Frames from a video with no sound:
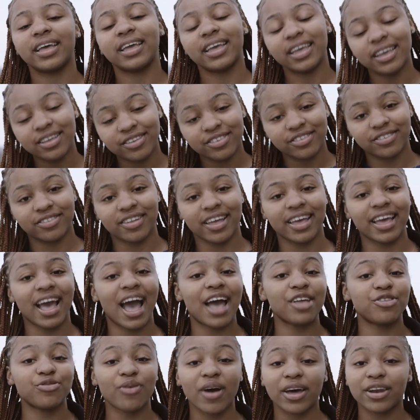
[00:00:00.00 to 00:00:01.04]
Each day
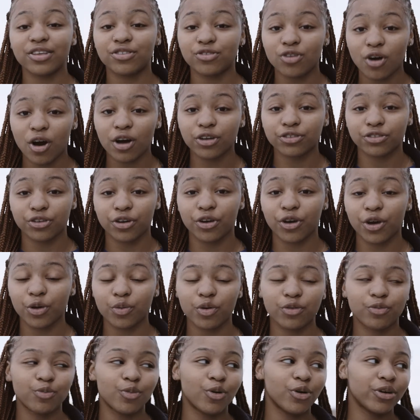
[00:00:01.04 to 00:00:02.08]
I try to talk to her
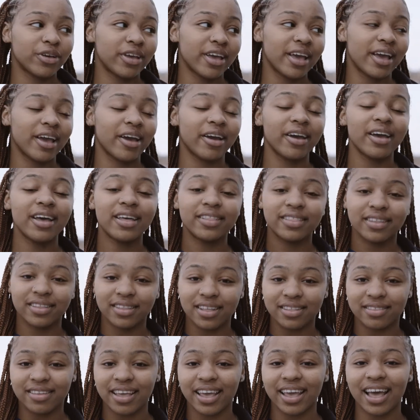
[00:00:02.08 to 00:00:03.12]
with more care than
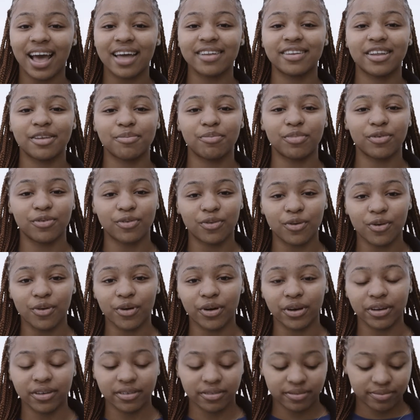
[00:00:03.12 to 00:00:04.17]
the day I did
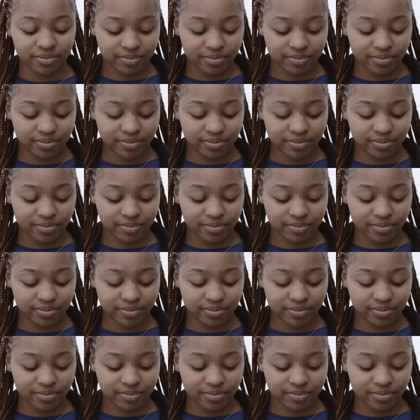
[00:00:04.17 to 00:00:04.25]
before.